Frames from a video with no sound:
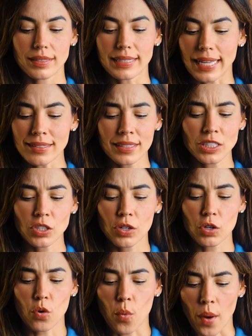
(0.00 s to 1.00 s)
Dentists
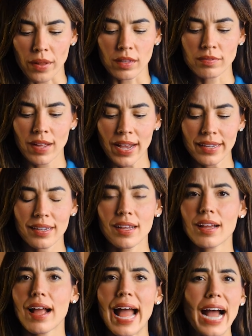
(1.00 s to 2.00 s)
aren't qualified?
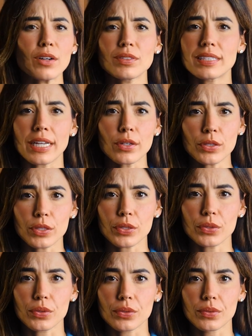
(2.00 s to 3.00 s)
How dare you?
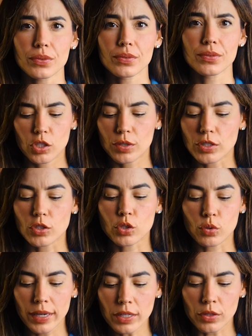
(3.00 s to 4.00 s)
You're a
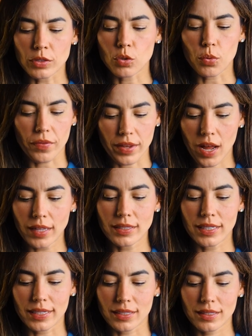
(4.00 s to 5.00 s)
traitor to
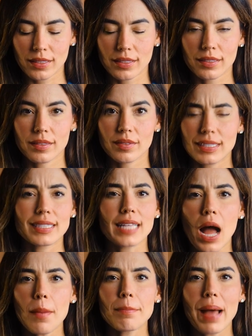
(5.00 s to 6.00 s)
orthodontists.
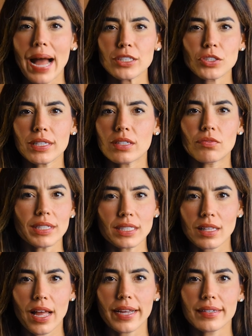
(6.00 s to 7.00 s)
Stop bashing
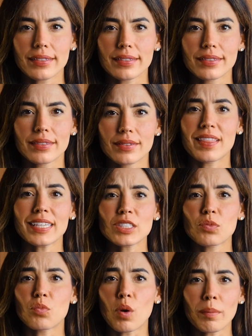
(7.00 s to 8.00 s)
Invisalign.
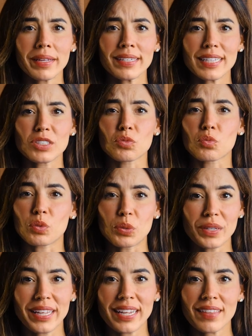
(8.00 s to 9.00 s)
This woman is
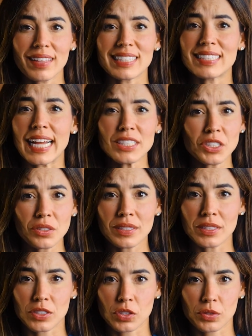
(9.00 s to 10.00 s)
ruining the dental
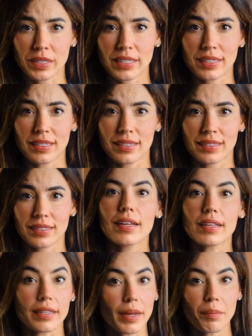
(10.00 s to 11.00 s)
industry.
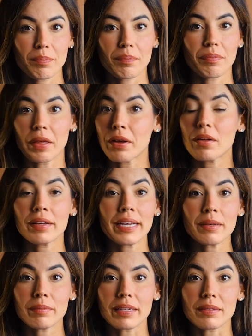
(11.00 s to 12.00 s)
Yep, they all
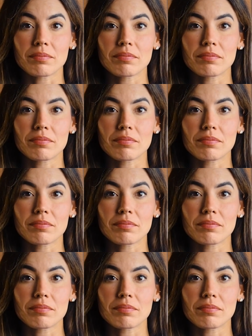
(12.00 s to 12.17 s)
hate me.